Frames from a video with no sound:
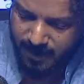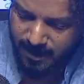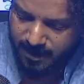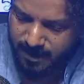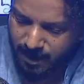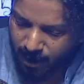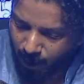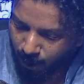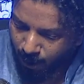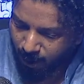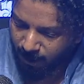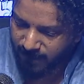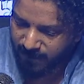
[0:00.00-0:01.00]
The
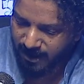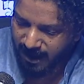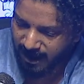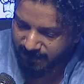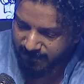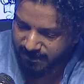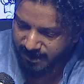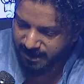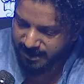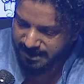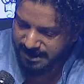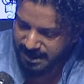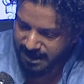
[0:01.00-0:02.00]
law of love
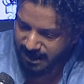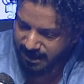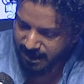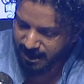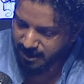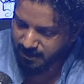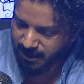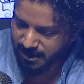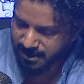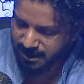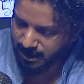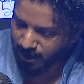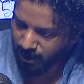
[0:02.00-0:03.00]
is nothing but
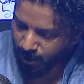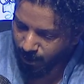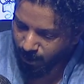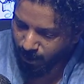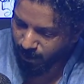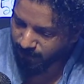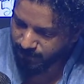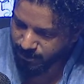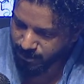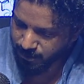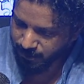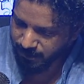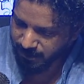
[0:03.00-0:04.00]
a law of
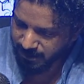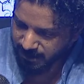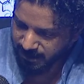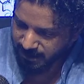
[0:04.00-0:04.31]
truth.